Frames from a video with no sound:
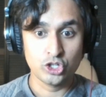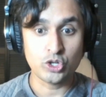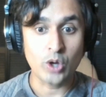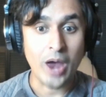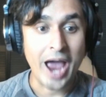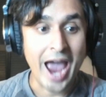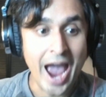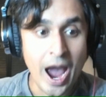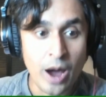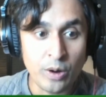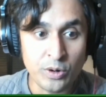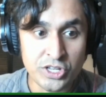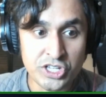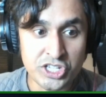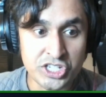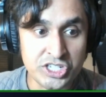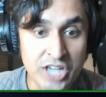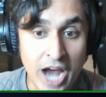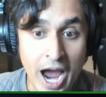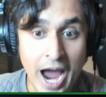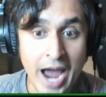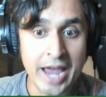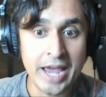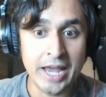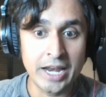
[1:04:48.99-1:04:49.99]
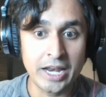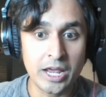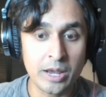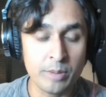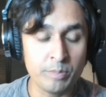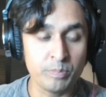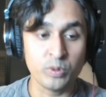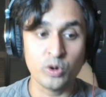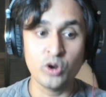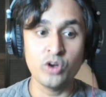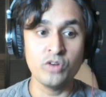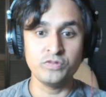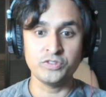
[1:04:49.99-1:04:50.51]
So, how does diet
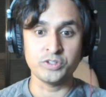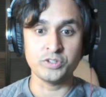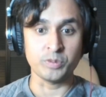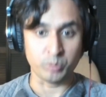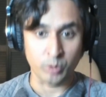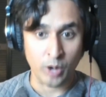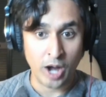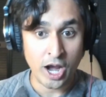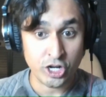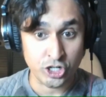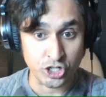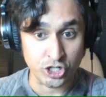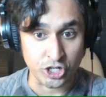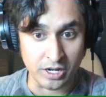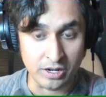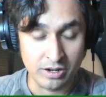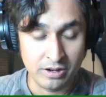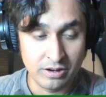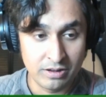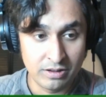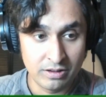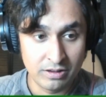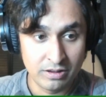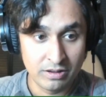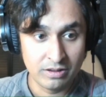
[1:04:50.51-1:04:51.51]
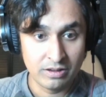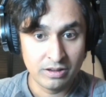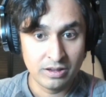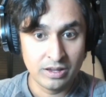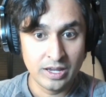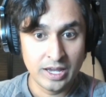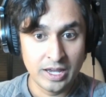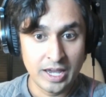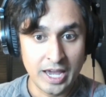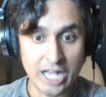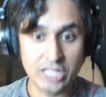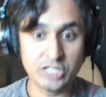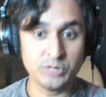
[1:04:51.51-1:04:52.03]
improve depression?
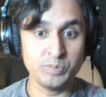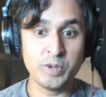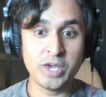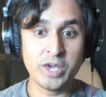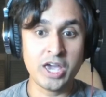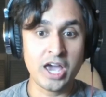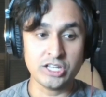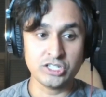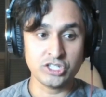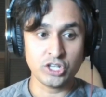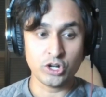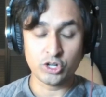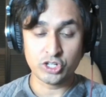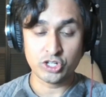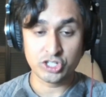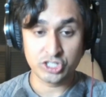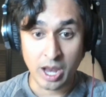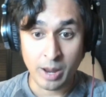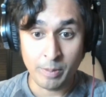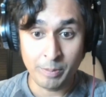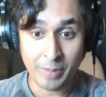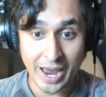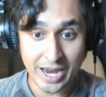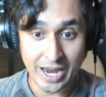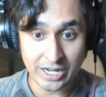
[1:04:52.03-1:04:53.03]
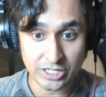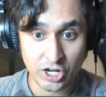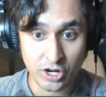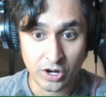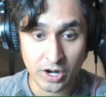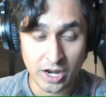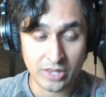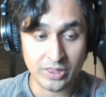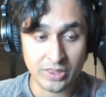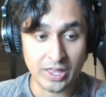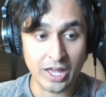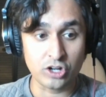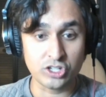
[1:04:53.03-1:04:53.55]
It's because there are some
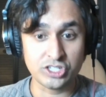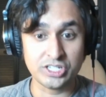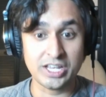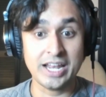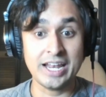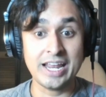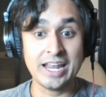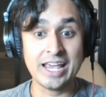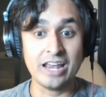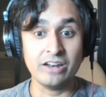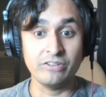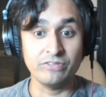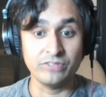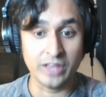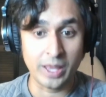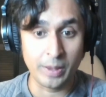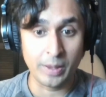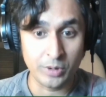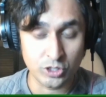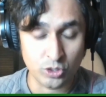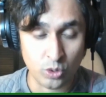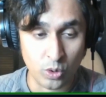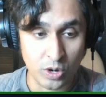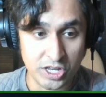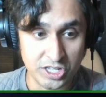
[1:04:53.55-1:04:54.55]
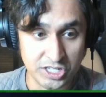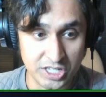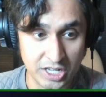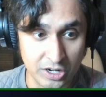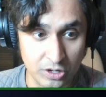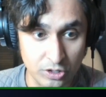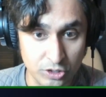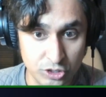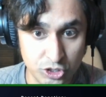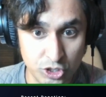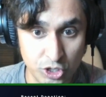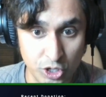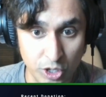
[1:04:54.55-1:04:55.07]
bacteria that are sending inflammatory
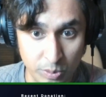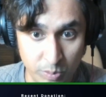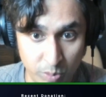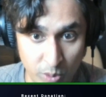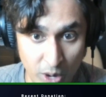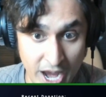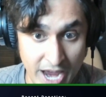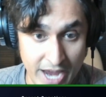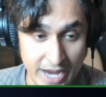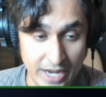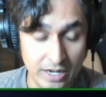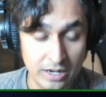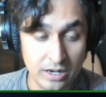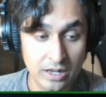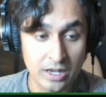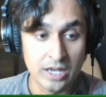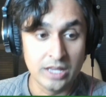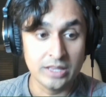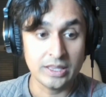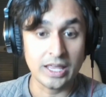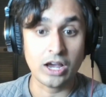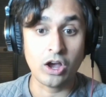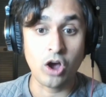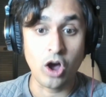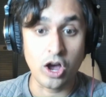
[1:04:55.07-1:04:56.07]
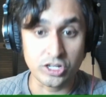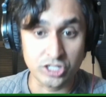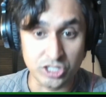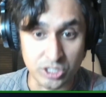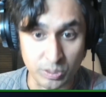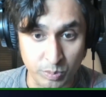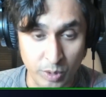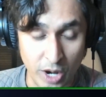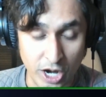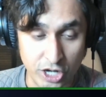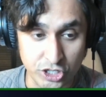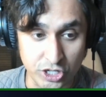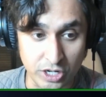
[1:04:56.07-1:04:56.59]
signals to your brain that cause
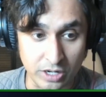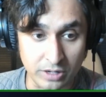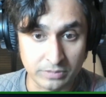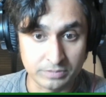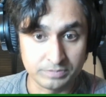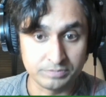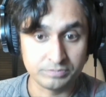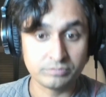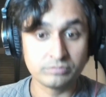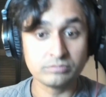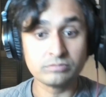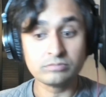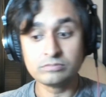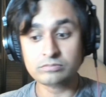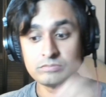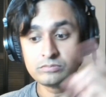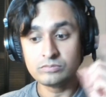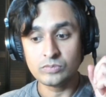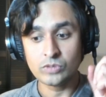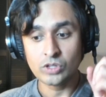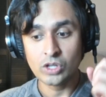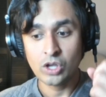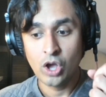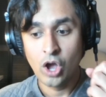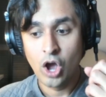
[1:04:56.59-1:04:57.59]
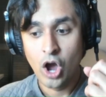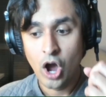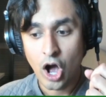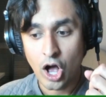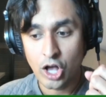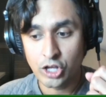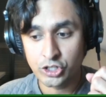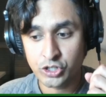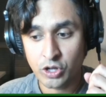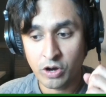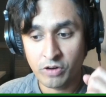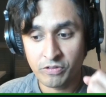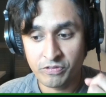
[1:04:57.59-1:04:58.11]
depression.
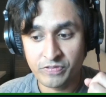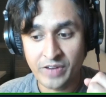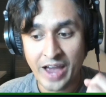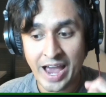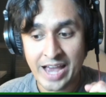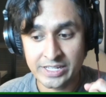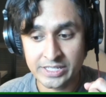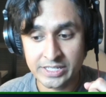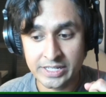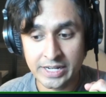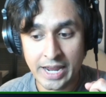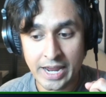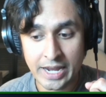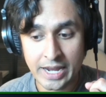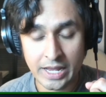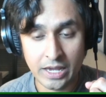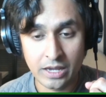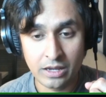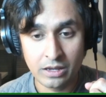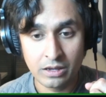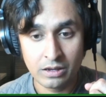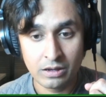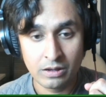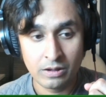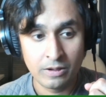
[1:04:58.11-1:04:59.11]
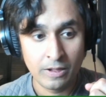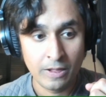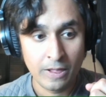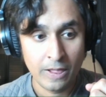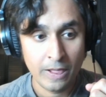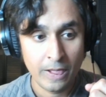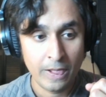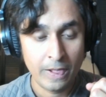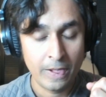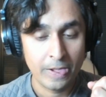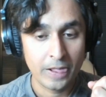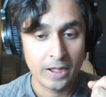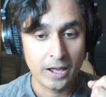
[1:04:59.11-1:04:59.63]
Also, fascinating,
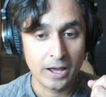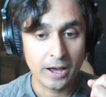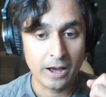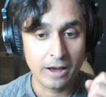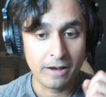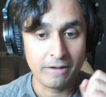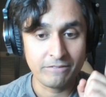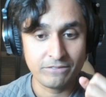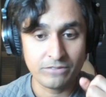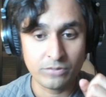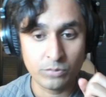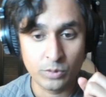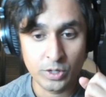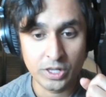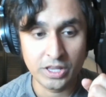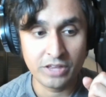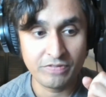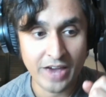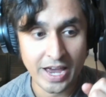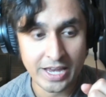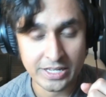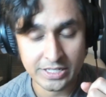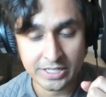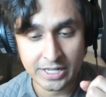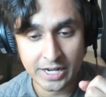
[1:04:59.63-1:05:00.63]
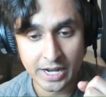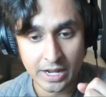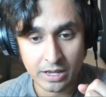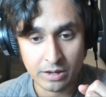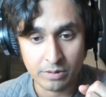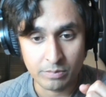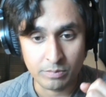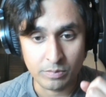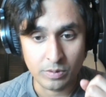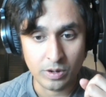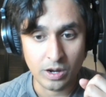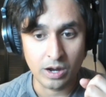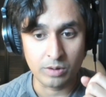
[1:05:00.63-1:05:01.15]
uh, really
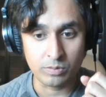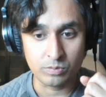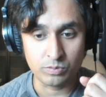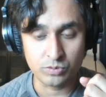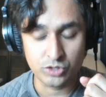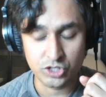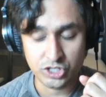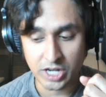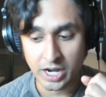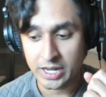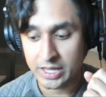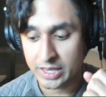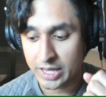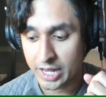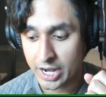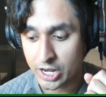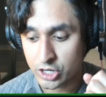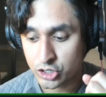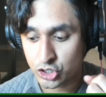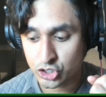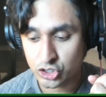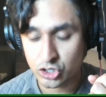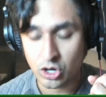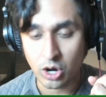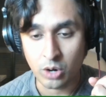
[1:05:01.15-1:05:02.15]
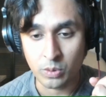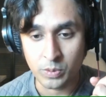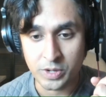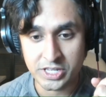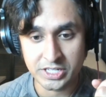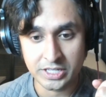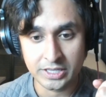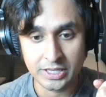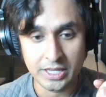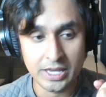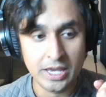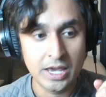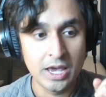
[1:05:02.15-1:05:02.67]
fascinating uh, study that I just saw
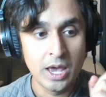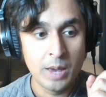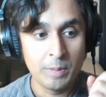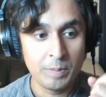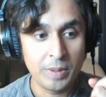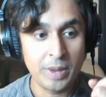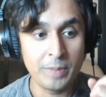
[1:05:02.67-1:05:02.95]
recently.